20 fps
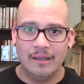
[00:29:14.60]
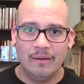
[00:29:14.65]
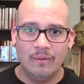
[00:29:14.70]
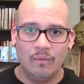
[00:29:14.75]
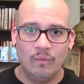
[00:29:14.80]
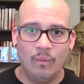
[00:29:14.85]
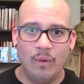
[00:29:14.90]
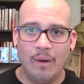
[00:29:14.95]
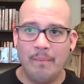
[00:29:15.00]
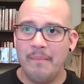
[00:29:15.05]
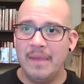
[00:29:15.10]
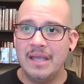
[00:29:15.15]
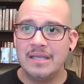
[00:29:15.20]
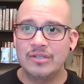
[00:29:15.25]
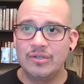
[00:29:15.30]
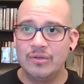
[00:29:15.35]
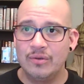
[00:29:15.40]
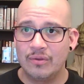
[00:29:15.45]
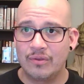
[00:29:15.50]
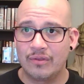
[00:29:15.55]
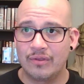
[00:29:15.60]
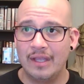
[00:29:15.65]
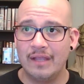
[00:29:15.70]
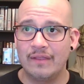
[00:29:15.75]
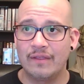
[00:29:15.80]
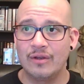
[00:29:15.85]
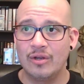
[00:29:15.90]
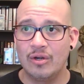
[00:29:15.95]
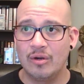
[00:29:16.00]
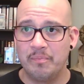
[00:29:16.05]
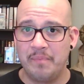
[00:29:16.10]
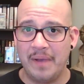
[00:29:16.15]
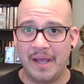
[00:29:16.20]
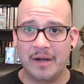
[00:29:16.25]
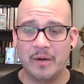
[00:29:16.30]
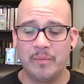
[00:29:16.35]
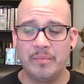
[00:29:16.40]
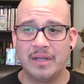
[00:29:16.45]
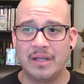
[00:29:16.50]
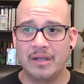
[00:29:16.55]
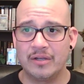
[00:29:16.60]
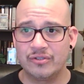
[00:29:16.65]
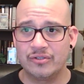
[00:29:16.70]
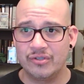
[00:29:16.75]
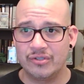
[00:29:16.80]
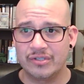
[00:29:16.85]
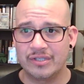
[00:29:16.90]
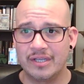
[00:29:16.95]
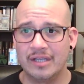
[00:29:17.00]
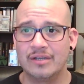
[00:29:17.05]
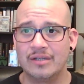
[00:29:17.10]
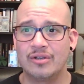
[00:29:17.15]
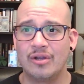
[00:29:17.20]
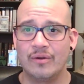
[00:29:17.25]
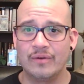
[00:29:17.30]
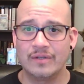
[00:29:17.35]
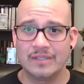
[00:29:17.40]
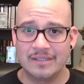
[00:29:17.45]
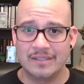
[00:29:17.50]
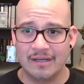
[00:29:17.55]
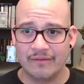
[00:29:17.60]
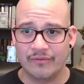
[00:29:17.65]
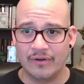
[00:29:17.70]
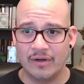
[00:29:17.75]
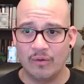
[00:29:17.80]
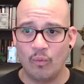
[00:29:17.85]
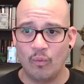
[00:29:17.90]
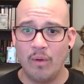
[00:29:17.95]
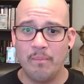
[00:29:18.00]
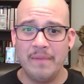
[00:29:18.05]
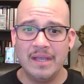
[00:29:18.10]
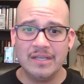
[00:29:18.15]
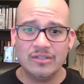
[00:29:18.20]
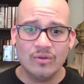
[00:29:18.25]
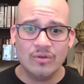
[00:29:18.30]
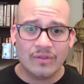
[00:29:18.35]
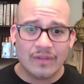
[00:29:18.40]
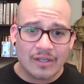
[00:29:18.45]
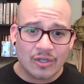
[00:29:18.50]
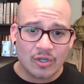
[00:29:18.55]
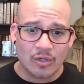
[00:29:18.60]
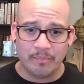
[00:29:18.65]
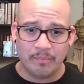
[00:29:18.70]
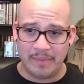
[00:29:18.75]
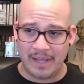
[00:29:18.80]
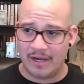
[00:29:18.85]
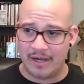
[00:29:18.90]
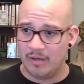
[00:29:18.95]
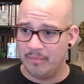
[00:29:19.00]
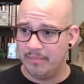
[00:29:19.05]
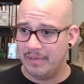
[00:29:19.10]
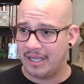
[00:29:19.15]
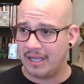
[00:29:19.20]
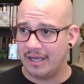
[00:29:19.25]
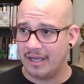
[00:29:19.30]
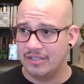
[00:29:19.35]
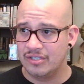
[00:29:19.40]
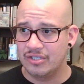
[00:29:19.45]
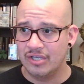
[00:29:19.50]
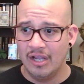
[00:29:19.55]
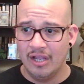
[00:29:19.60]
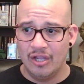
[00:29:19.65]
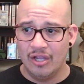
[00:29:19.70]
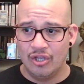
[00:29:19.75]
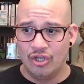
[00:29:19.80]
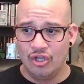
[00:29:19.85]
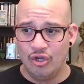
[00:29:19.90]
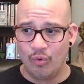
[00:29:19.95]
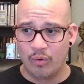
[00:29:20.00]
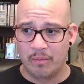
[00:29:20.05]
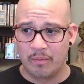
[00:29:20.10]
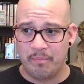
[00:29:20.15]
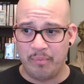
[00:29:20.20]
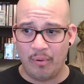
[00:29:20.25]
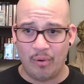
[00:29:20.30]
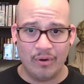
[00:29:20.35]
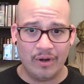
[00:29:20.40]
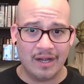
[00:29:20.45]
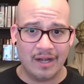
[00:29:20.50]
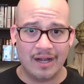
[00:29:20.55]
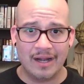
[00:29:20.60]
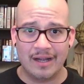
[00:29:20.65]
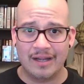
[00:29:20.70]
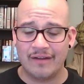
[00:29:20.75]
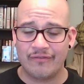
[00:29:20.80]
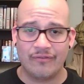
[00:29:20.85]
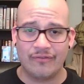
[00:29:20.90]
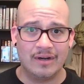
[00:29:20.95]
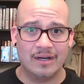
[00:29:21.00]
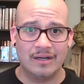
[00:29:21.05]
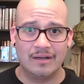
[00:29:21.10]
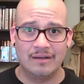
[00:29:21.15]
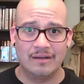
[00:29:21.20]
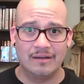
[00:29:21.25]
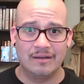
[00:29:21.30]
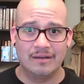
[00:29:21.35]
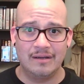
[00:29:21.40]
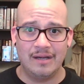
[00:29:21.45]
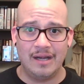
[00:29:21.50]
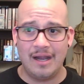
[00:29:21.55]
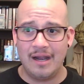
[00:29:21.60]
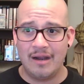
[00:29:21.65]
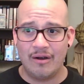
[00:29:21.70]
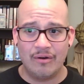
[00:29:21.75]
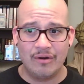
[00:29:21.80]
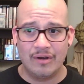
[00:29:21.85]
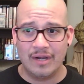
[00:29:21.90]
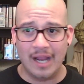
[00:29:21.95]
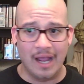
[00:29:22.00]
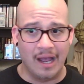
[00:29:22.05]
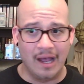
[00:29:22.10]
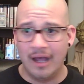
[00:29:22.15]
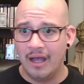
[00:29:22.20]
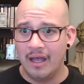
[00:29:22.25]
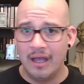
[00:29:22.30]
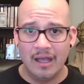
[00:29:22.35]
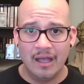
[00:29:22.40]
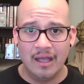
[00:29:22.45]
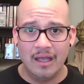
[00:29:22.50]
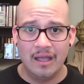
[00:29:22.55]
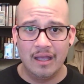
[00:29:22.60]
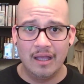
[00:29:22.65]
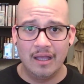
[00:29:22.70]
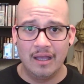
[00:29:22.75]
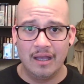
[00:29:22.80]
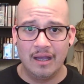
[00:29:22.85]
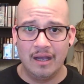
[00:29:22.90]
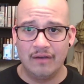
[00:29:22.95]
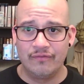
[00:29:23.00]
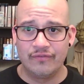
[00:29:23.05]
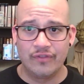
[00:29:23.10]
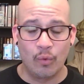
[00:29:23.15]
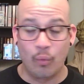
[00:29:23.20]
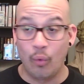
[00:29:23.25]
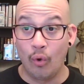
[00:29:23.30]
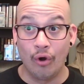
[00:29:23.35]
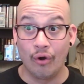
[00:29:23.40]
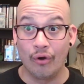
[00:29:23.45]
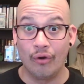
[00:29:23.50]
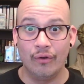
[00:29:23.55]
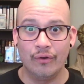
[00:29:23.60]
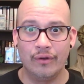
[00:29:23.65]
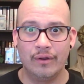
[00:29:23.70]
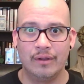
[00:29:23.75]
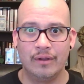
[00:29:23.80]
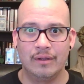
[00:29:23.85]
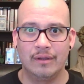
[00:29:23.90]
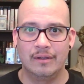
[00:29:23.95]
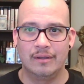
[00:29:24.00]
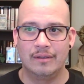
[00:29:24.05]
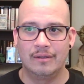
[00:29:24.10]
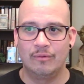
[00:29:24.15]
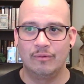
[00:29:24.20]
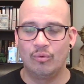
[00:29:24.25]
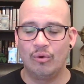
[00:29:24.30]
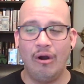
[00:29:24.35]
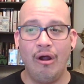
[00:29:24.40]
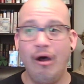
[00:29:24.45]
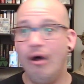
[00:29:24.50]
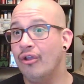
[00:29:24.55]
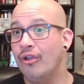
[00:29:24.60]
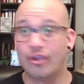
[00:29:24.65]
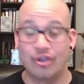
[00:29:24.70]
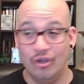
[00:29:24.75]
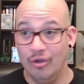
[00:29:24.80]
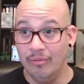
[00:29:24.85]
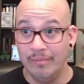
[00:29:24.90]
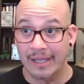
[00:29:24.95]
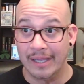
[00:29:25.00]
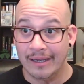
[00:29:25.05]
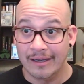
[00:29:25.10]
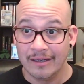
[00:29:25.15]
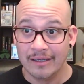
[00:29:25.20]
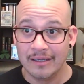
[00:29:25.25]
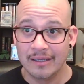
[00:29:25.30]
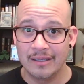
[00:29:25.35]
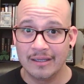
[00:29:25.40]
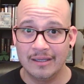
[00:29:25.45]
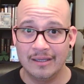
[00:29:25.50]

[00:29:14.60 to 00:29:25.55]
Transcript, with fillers: What makes you think that you're better because your skin tone is different? What makes you think you're better because you were born in a different area of the world? We're all human.